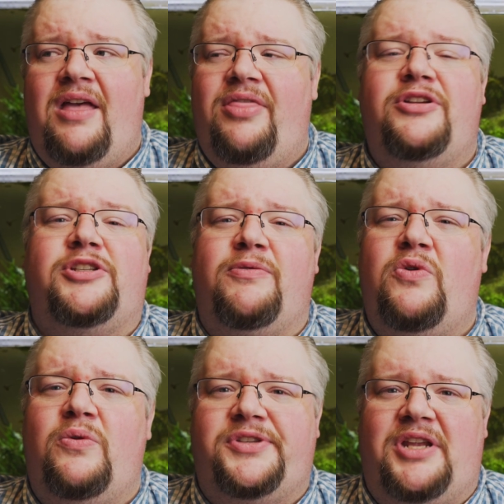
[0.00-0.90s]
there's some
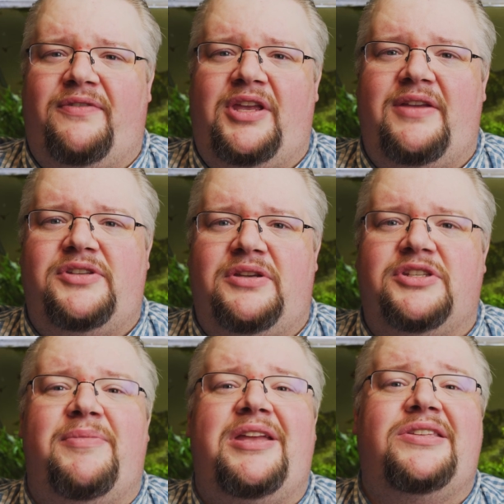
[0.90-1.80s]
cool stuff that gives you
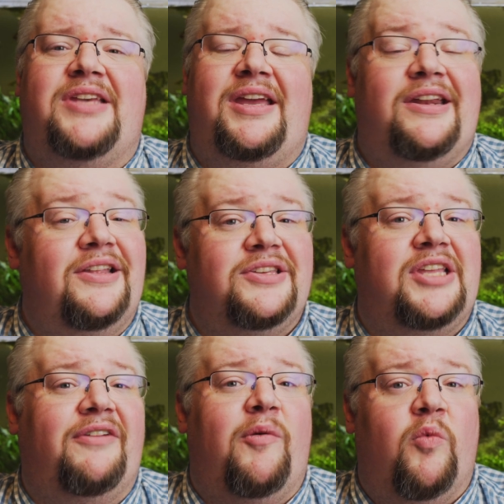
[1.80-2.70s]
some insight into the
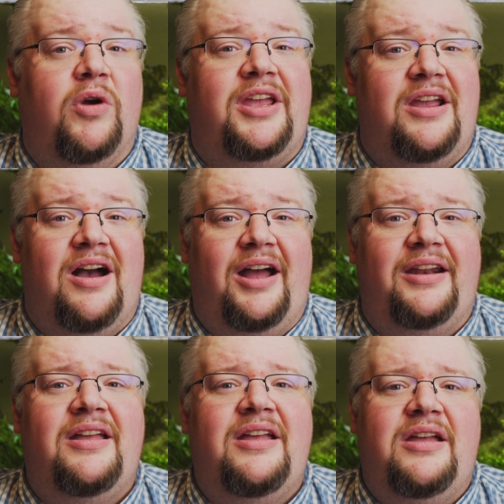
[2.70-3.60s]
stuff I'm working
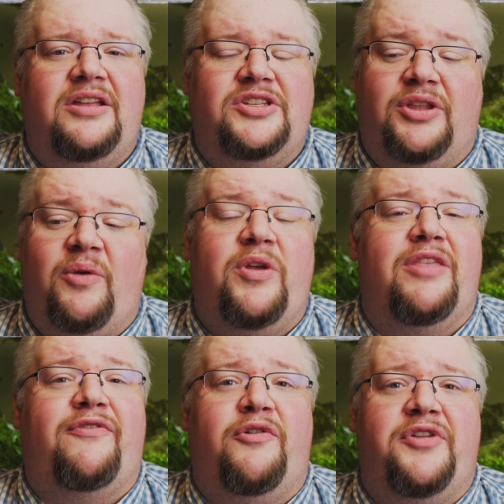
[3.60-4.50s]
on so that when
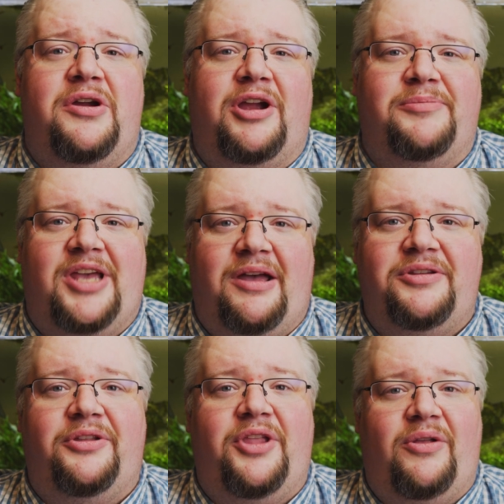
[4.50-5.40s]
the full video comes out,
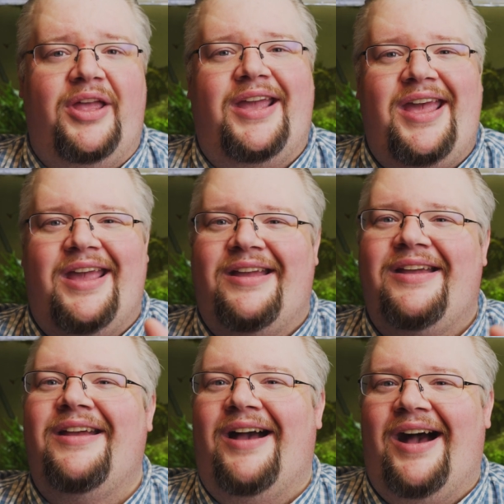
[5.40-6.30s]
you'll know, like, hey,
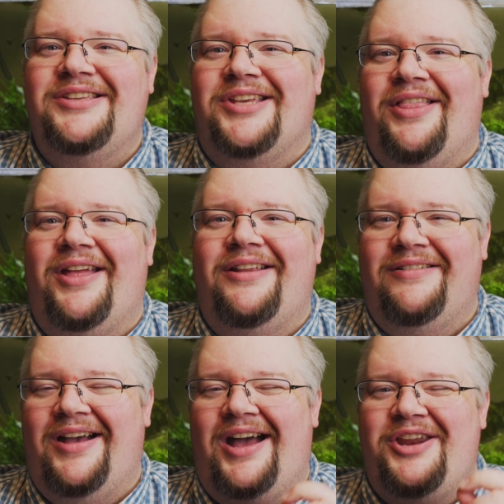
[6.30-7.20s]
I saw that.
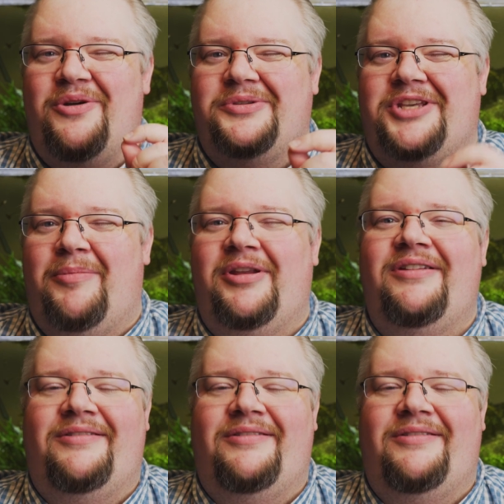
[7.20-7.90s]
I knew it was coming.